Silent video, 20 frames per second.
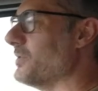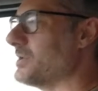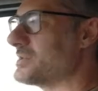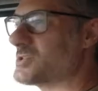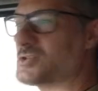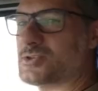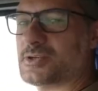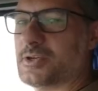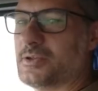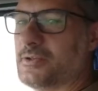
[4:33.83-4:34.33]

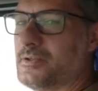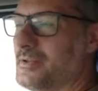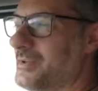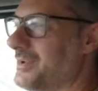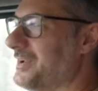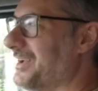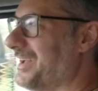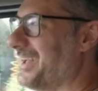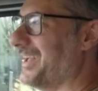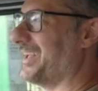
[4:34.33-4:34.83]
What's true?
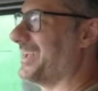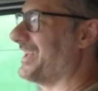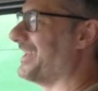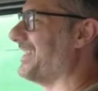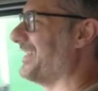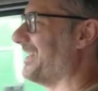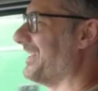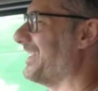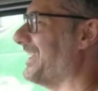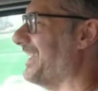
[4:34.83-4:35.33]
The
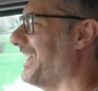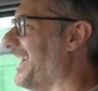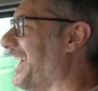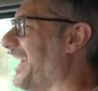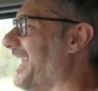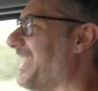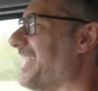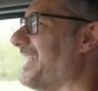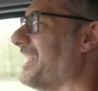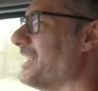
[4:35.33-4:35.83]
fact that
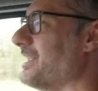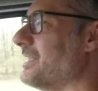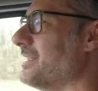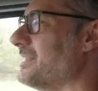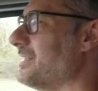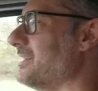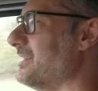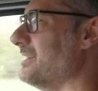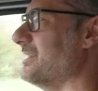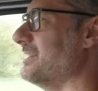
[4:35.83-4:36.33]
you're so
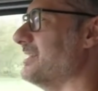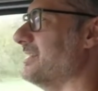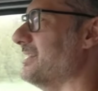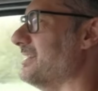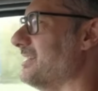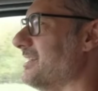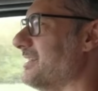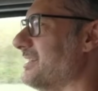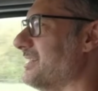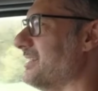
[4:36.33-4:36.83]
boring, that's
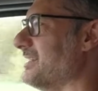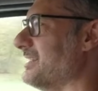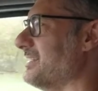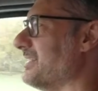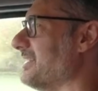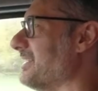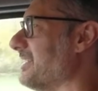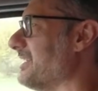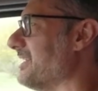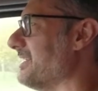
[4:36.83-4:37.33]
why you have got a
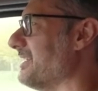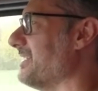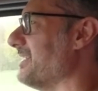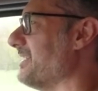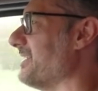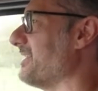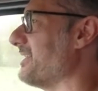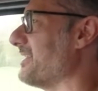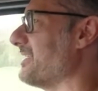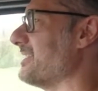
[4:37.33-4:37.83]
girlfriend.
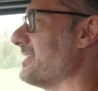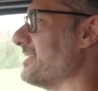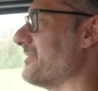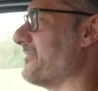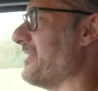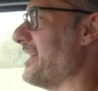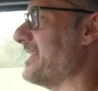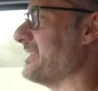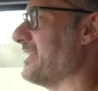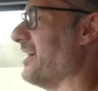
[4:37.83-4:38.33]

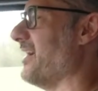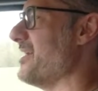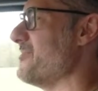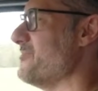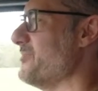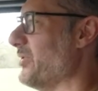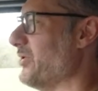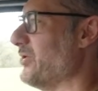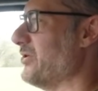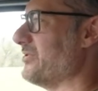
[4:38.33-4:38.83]
The fact that
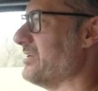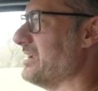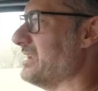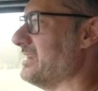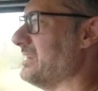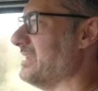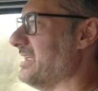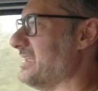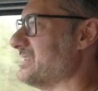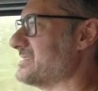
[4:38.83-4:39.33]
I'm
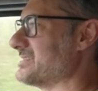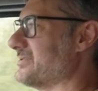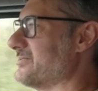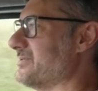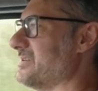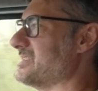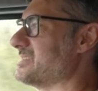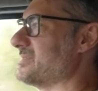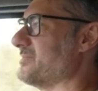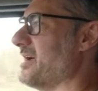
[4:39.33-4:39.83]
boring is
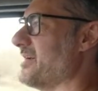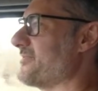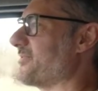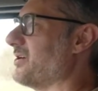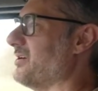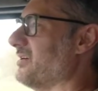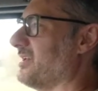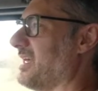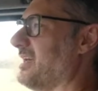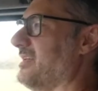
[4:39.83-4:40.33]
yeah. the reason why
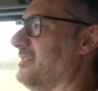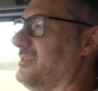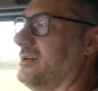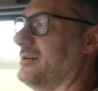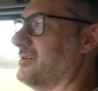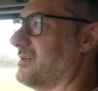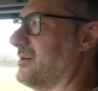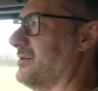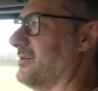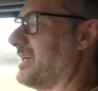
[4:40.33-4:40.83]
I've got to get
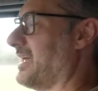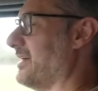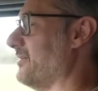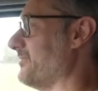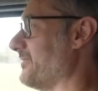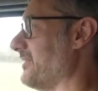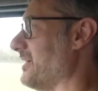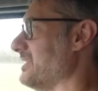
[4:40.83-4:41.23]
not yeah, got a girlfriend.